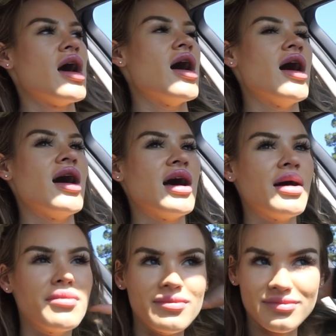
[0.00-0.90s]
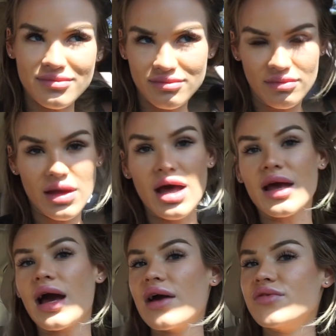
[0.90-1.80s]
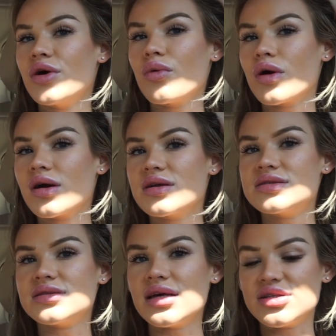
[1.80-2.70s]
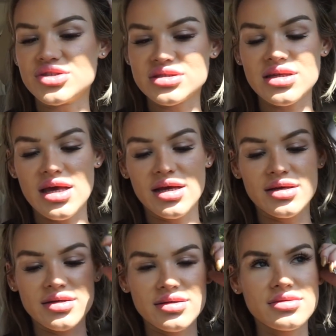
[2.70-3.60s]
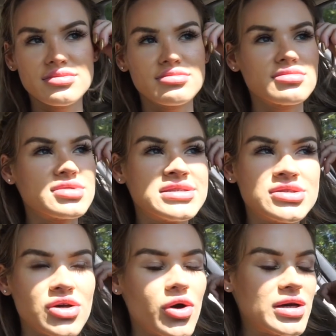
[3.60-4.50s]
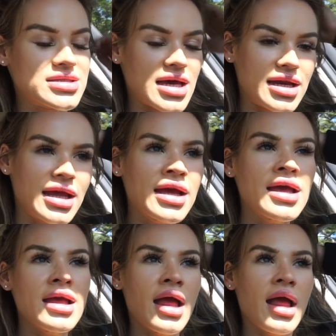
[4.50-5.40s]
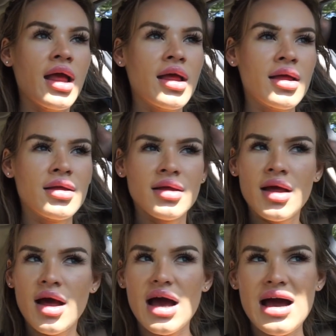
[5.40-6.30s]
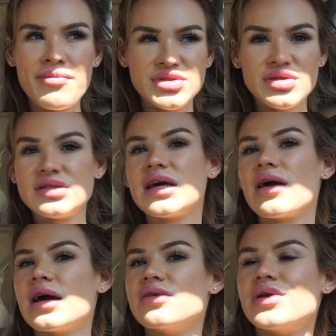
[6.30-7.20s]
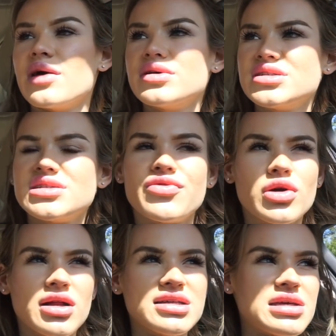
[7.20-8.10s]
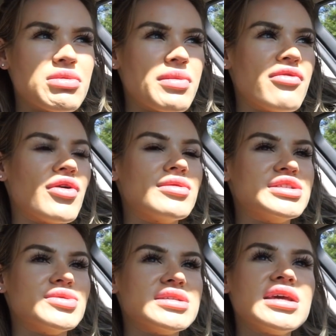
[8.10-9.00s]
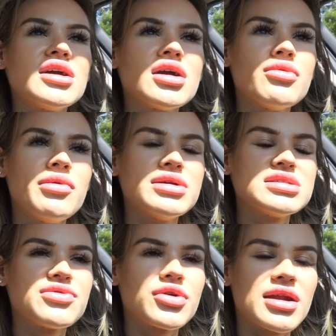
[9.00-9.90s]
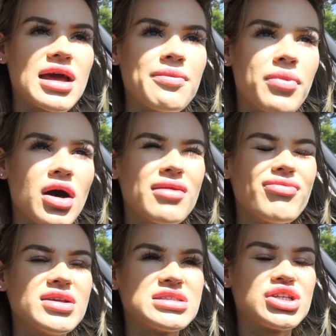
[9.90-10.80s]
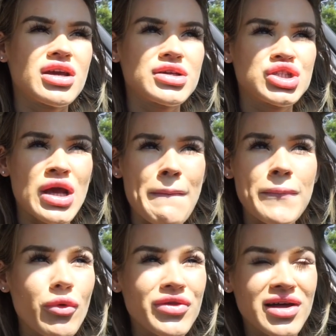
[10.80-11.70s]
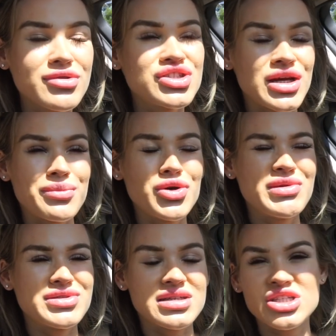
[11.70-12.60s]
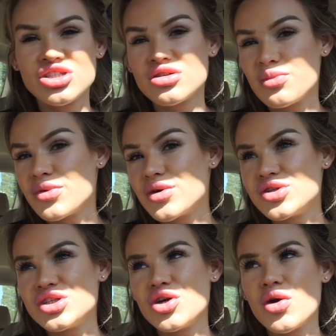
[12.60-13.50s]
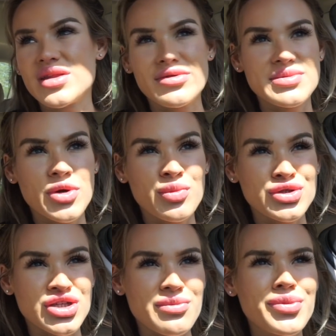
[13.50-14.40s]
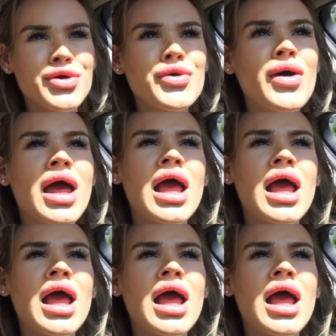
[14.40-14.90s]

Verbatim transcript: Um, like I have no words. It's just like so exciting. Um, so it's like I, when I went to Sephora last time with my friend when she was here, we went to Sephora and I bought this shampoo. Well, I thought it was shampoo, but it was conditioner, the Briogeo. I thought it was a purple shampoo.